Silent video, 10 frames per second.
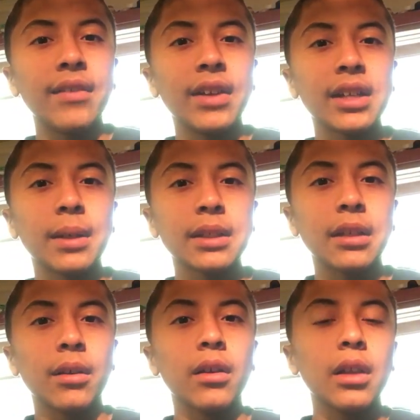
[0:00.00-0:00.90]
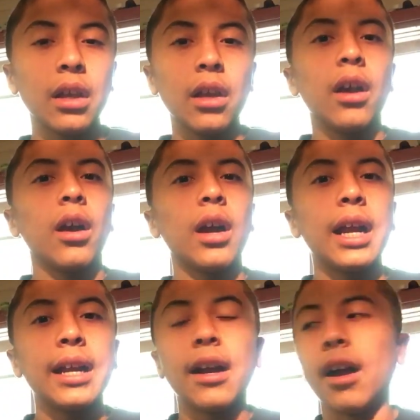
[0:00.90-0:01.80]
I have an Xbox All.
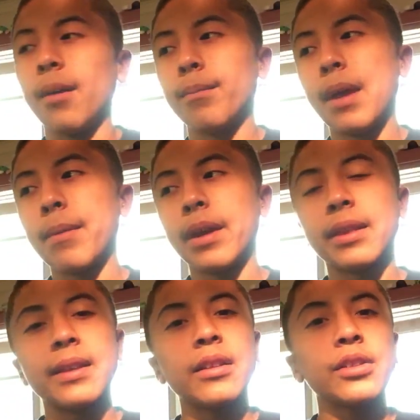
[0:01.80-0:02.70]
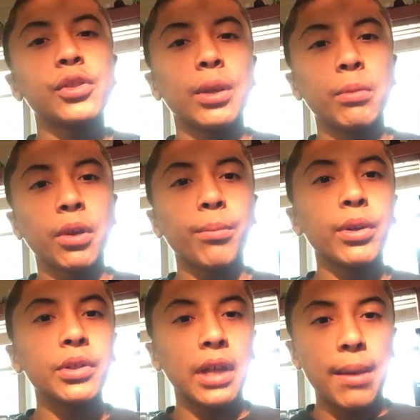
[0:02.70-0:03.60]
Alright, um, maybe at the end of the stream you can
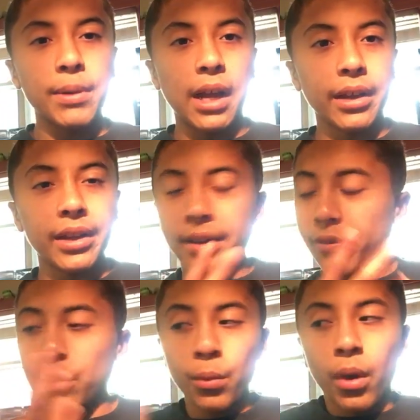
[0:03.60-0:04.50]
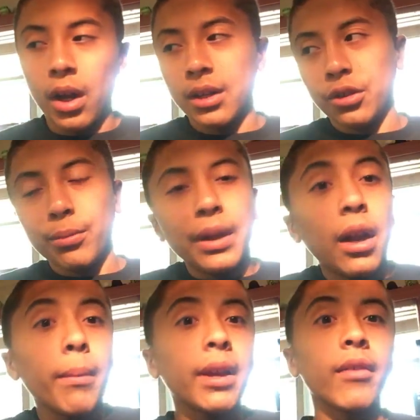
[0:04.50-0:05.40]
put your gamer tag in if you want. You
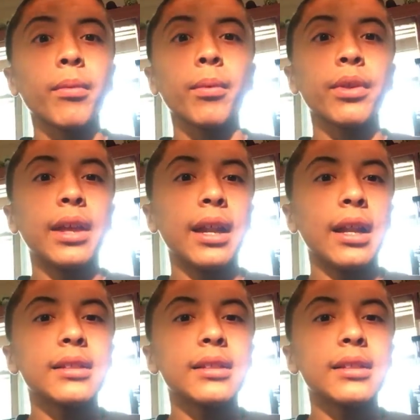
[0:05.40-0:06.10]
may not be comfortable with that.